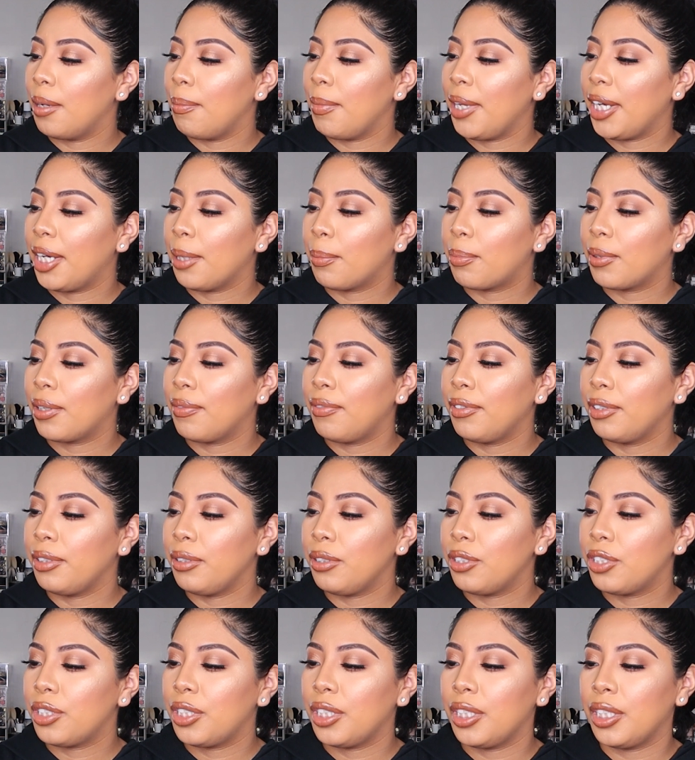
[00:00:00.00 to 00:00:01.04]
Makeup
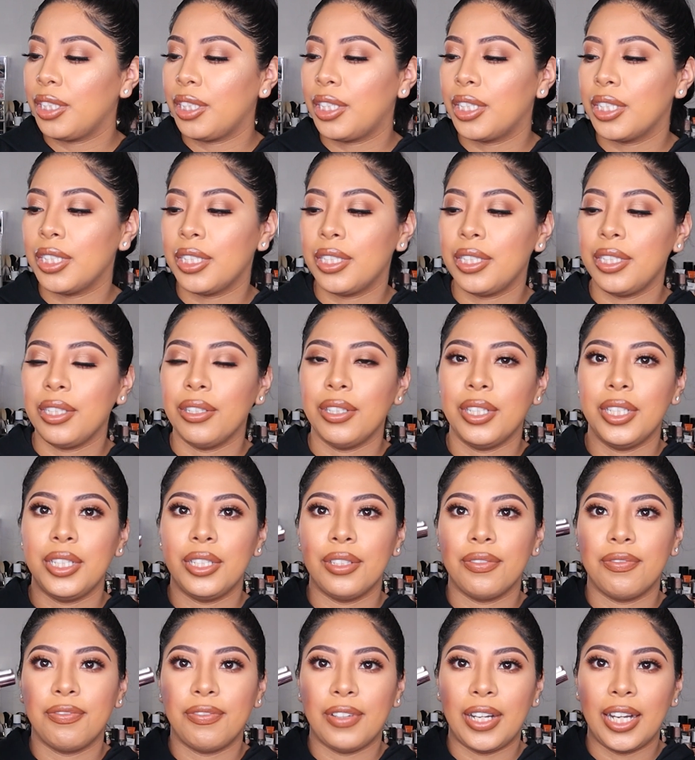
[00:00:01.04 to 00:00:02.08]
Revolution Conceal and
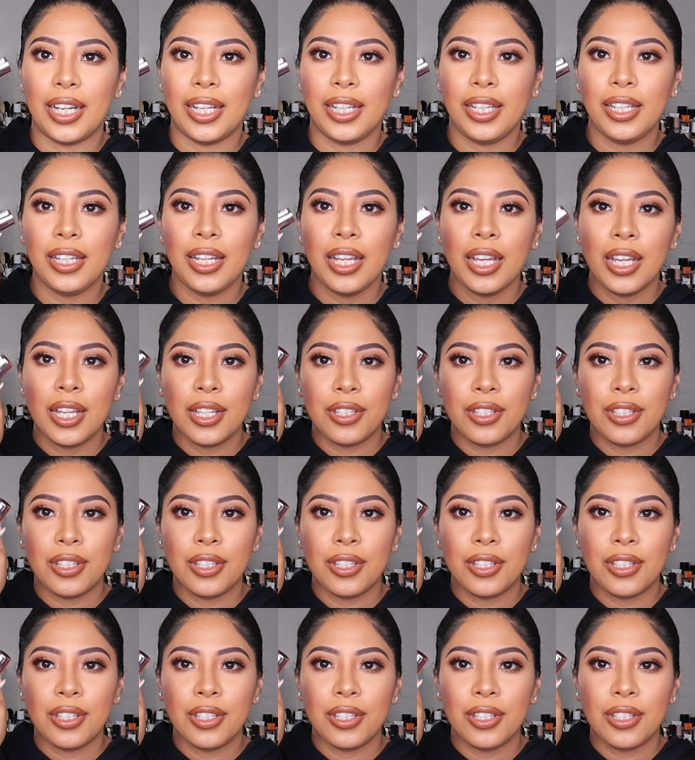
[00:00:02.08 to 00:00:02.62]
Define.